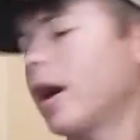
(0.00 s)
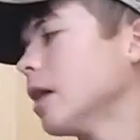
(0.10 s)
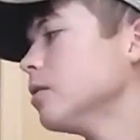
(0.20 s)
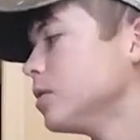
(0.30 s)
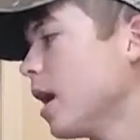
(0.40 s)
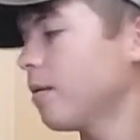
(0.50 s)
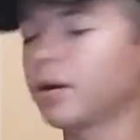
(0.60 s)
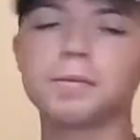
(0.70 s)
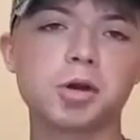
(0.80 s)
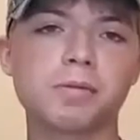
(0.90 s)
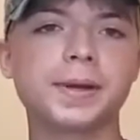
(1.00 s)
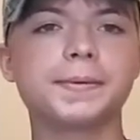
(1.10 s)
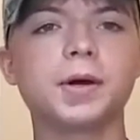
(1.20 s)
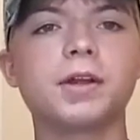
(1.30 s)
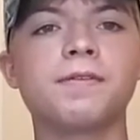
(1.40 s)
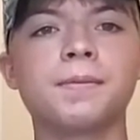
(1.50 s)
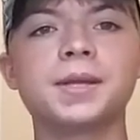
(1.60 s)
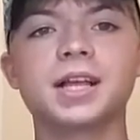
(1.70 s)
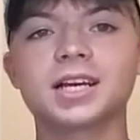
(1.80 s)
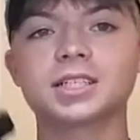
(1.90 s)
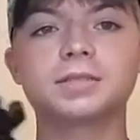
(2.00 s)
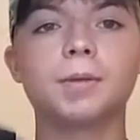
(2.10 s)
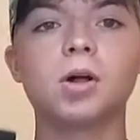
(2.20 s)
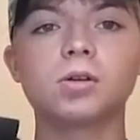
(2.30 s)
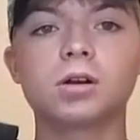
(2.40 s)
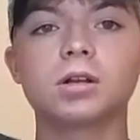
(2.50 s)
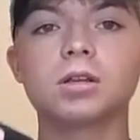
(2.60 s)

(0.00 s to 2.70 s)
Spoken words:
I use that when I'm on a big boat. If I'm in like a smaller